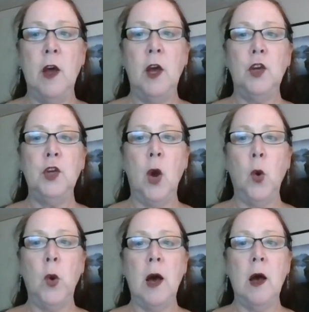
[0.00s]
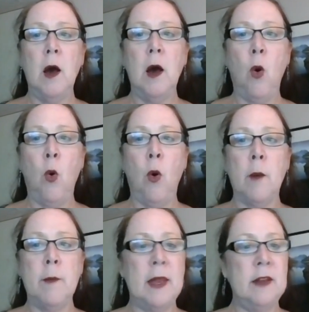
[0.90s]
yoga or
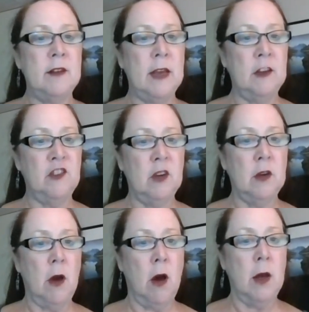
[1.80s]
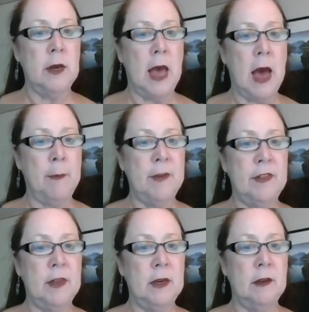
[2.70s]
meditation on
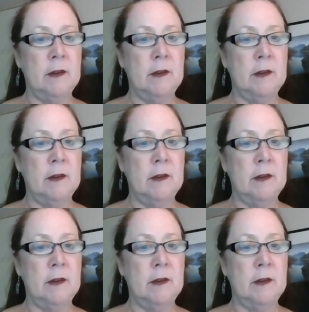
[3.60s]
apathy.